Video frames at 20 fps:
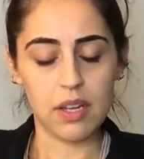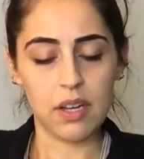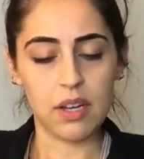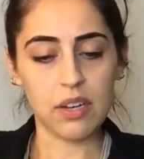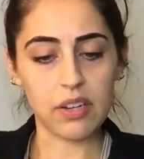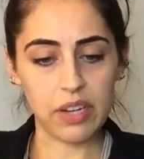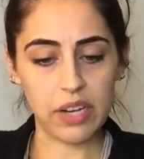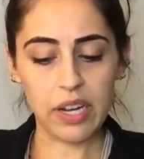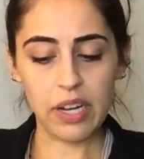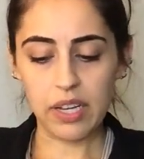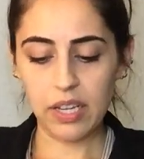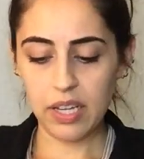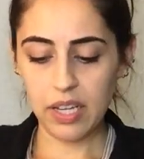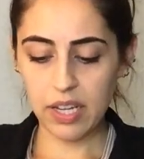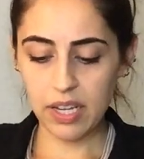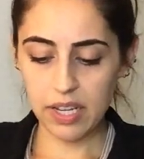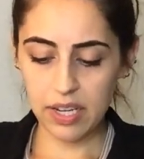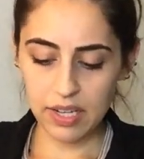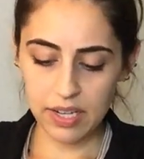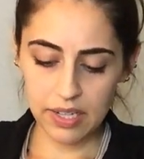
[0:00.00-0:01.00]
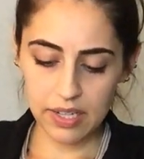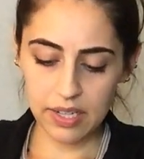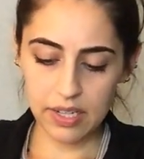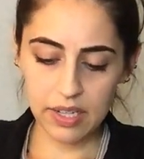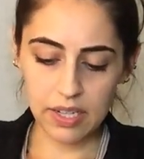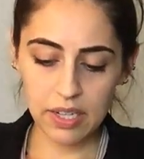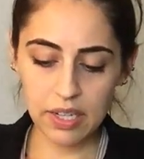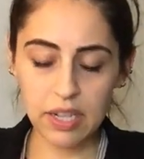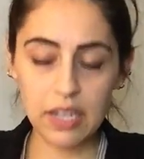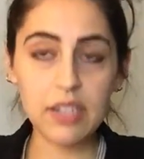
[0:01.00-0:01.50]
Okay.
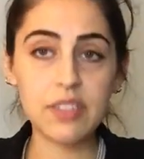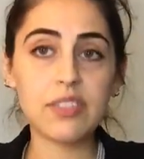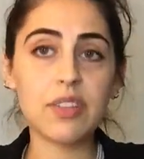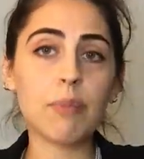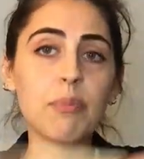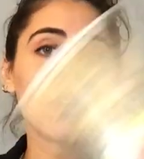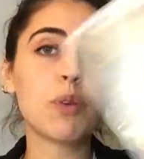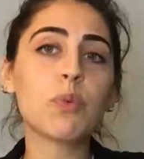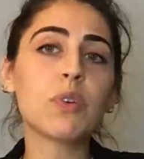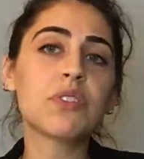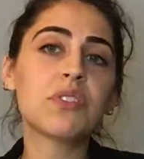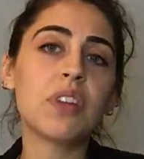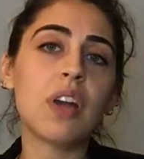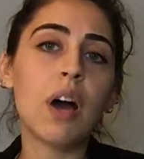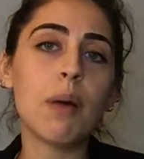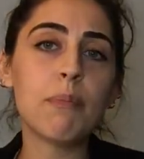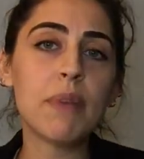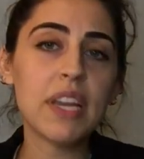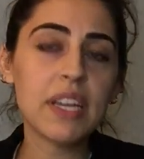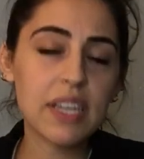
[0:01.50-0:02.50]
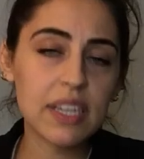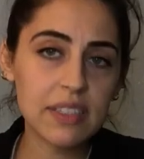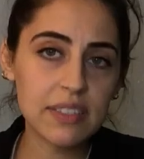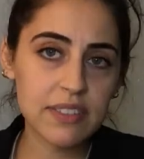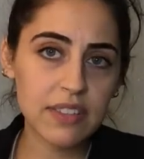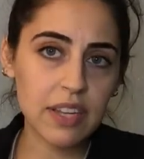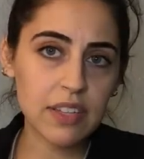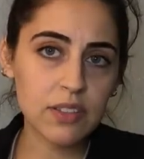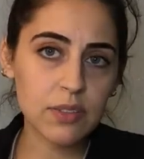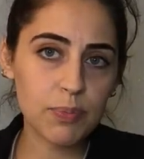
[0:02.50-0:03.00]
Something was not making
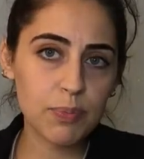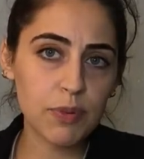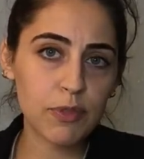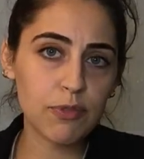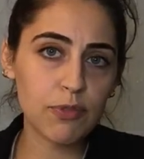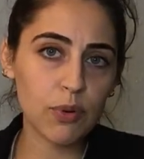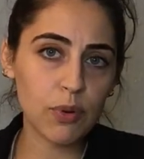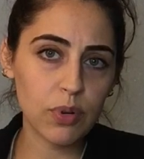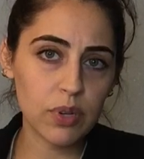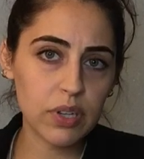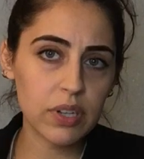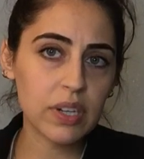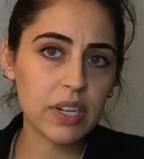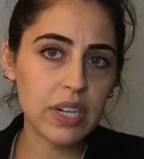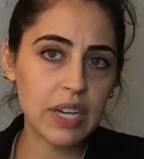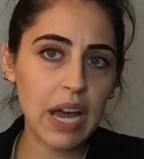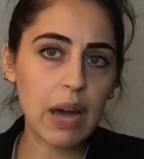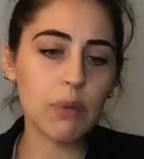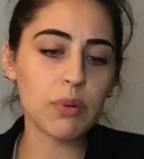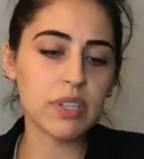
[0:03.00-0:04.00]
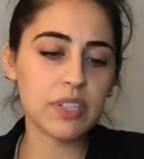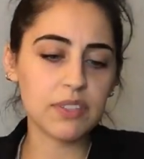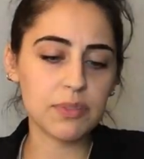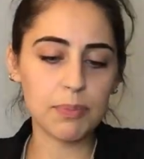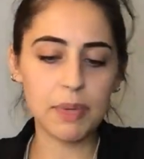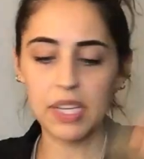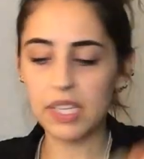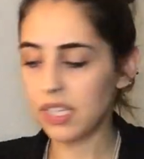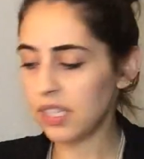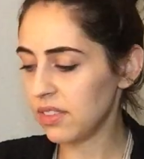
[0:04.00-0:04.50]
sense before, now it is
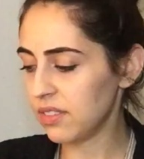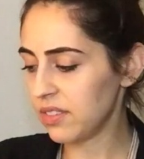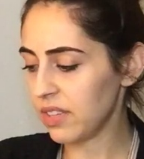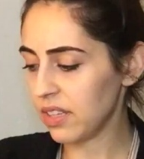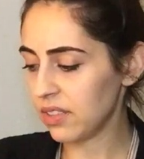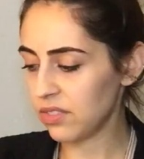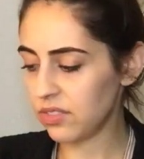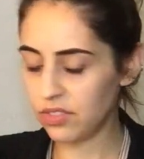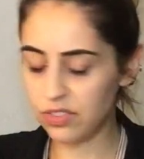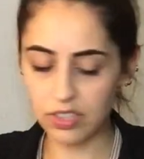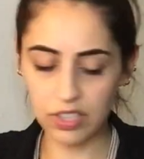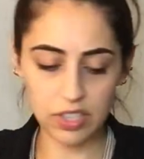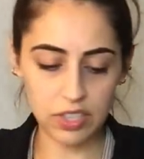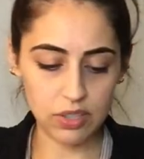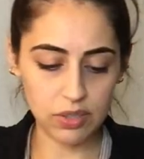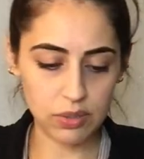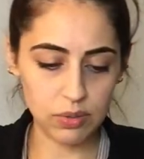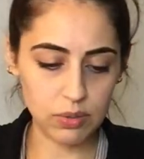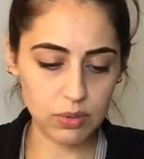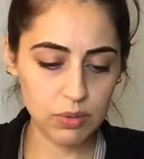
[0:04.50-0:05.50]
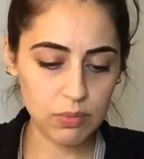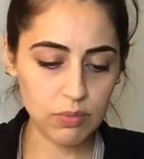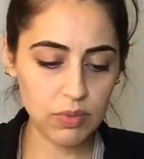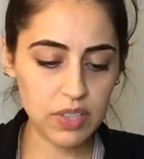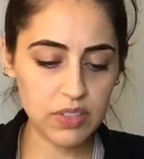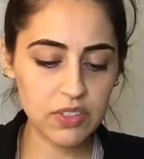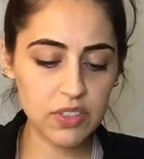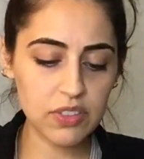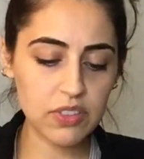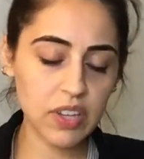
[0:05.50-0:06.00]
making sense to you.
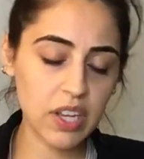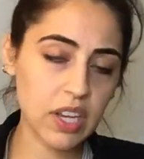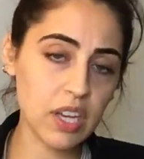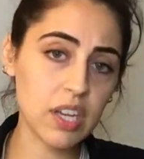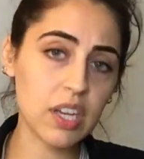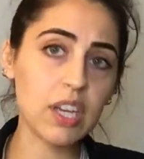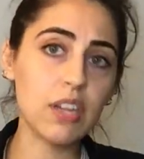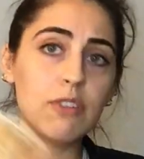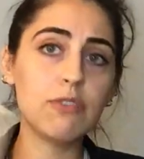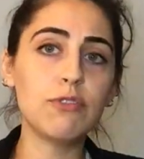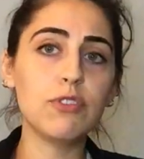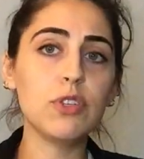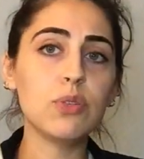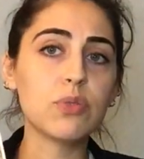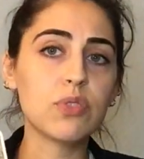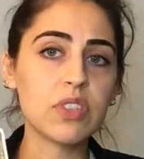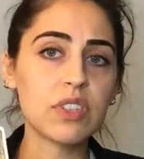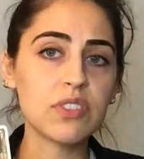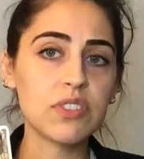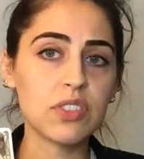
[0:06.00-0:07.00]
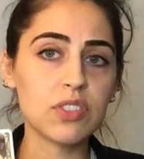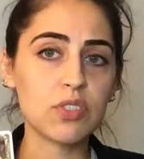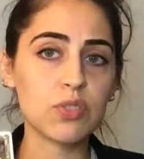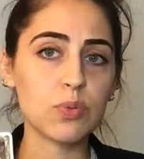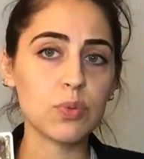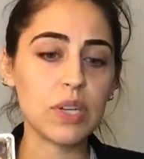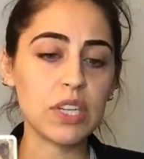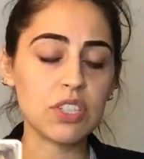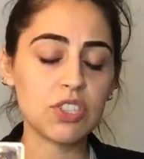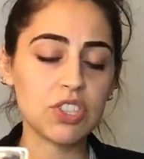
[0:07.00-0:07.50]
This is like a confusing
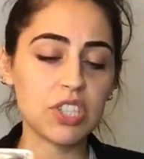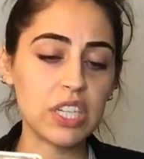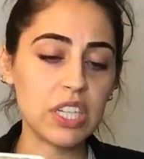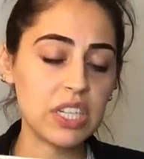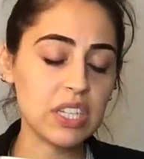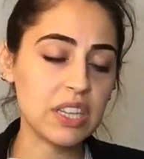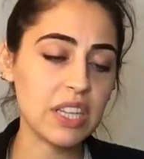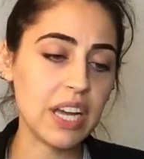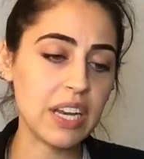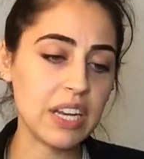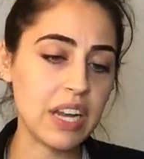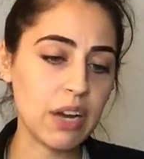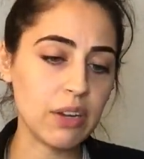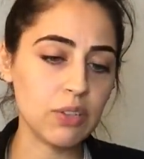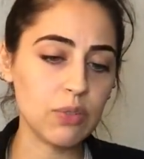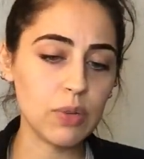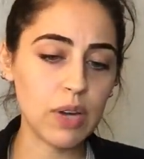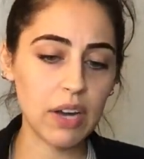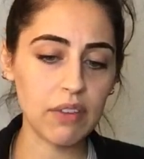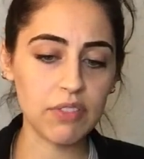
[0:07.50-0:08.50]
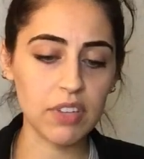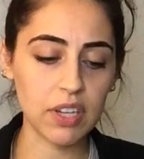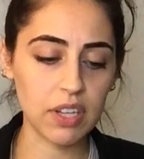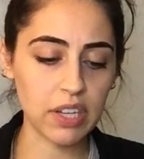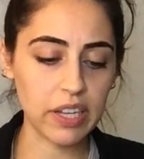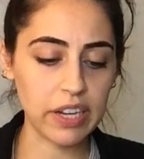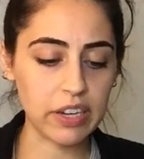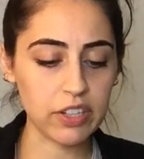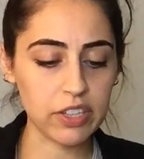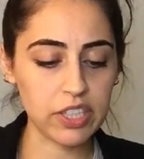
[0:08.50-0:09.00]
situation that now you have the
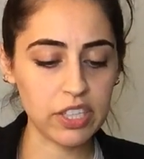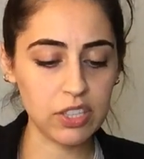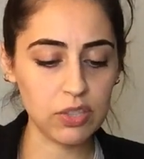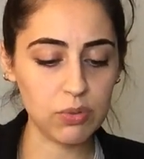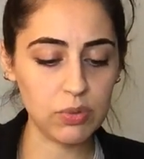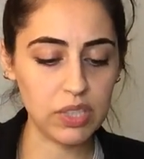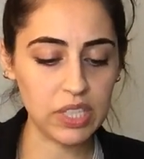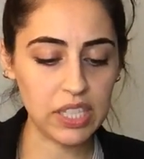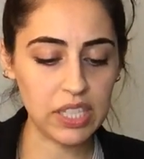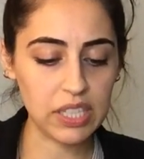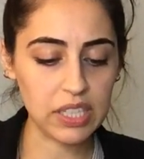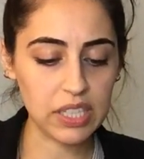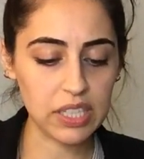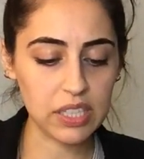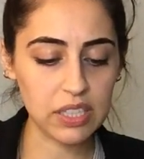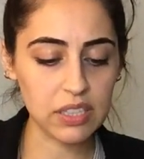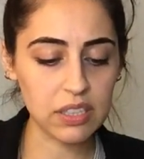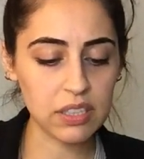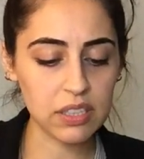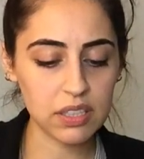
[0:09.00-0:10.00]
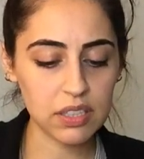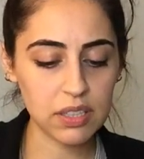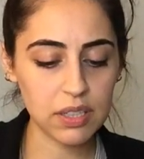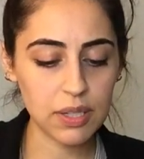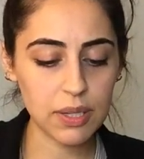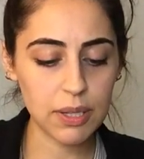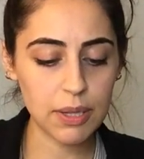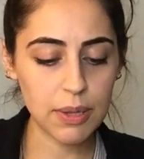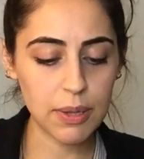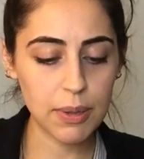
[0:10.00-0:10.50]
clarity you needed.
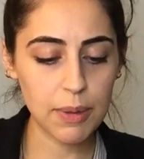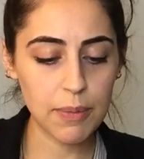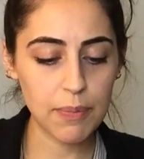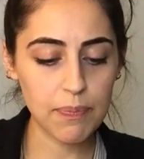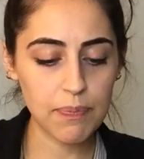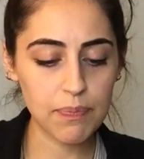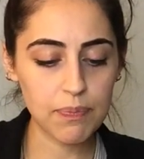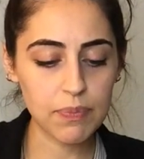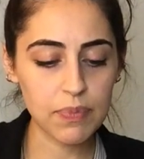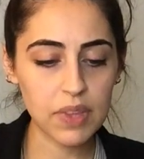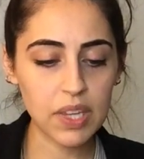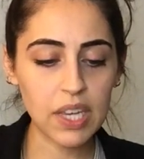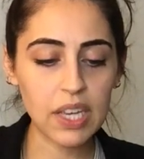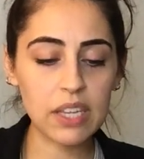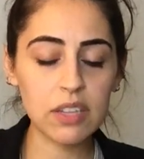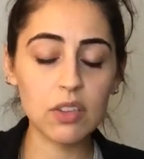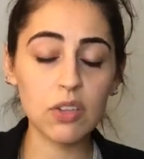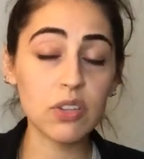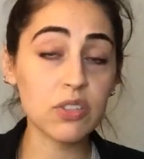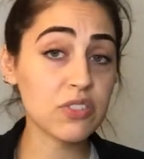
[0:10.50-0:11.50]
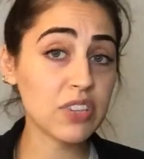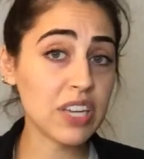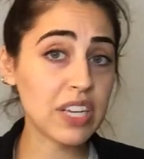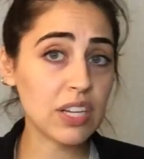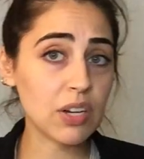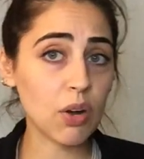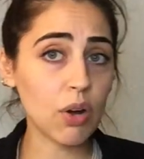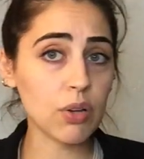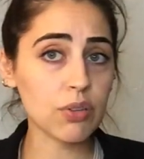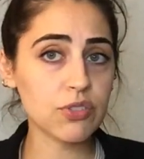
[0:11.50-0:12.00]
It looks like
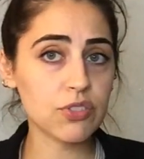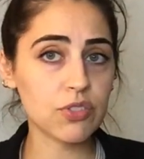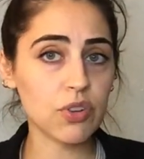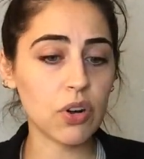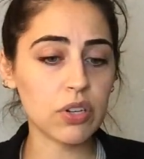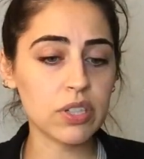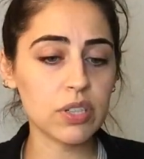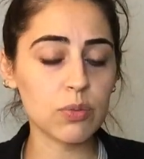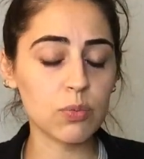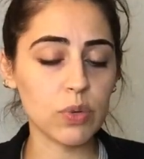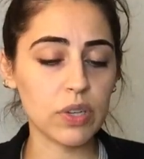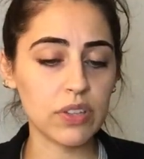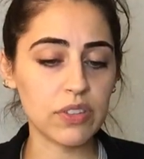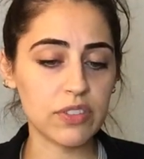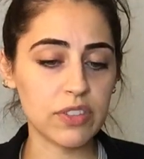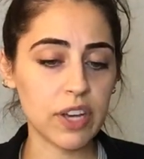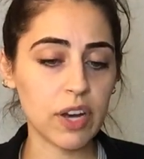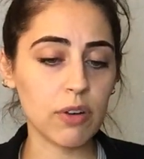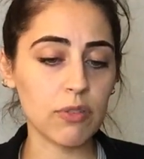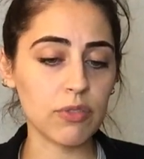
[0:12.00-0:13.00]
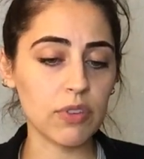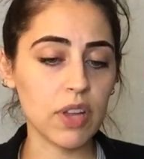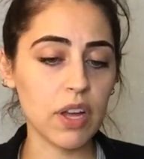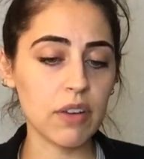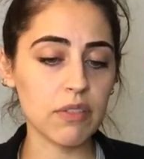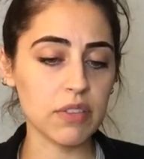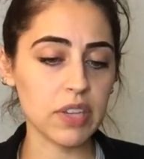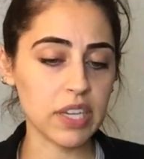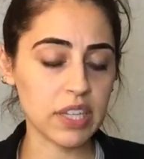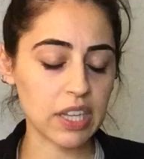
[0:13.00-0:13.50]
it all started with
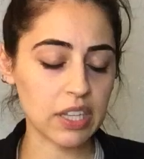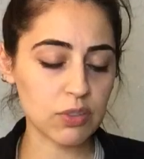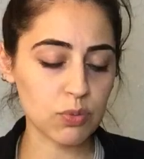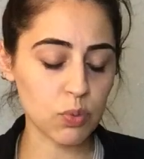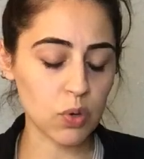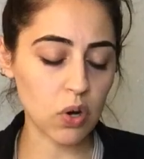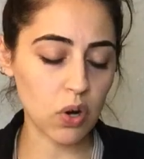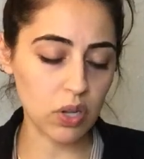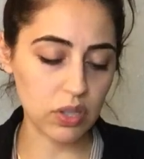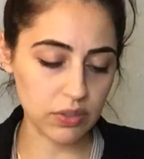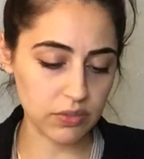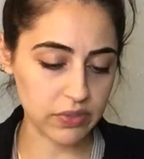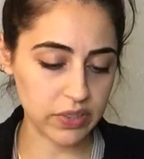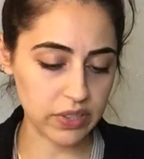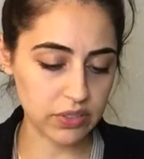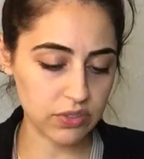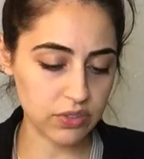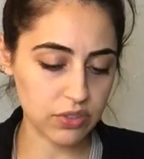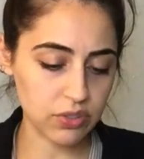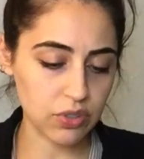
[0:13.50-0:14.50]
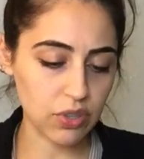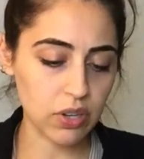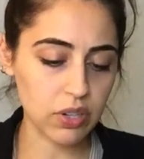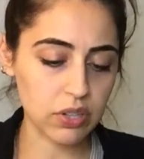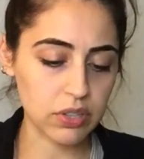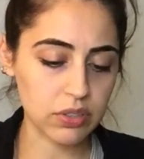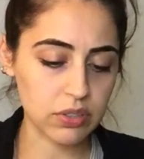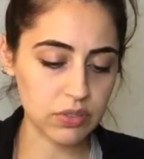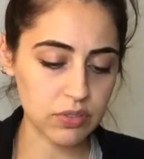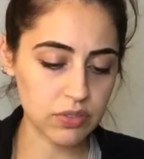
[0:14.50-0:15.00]
self-love, like that's where all of this
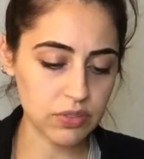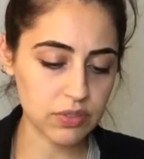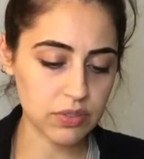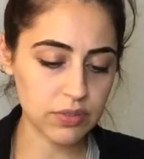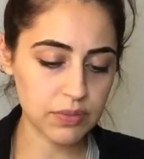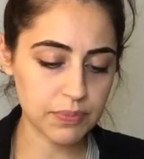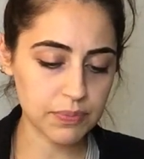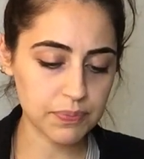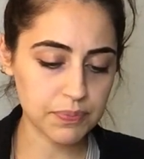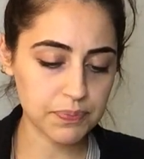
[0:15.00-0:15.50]
starts.